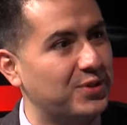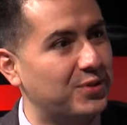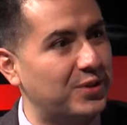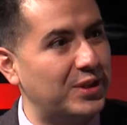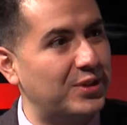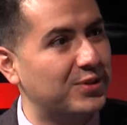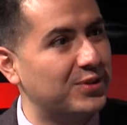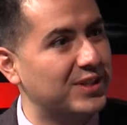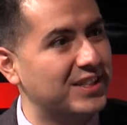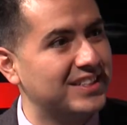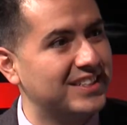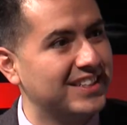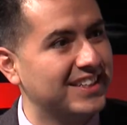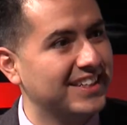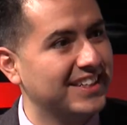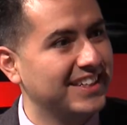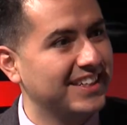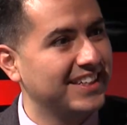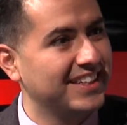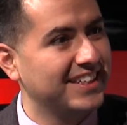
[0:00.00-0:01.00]
threes?
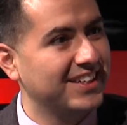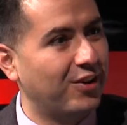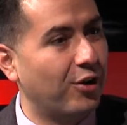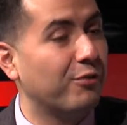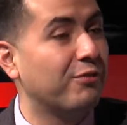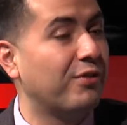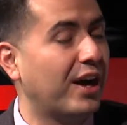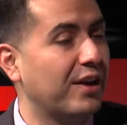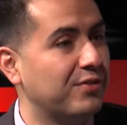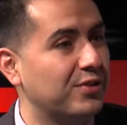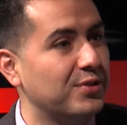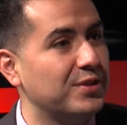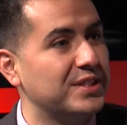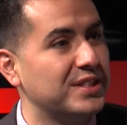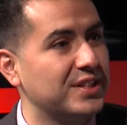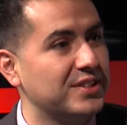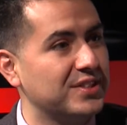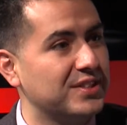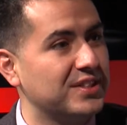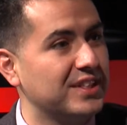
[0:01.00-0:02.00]
Or 5 threes, I
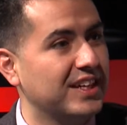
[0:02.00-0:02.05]
should say?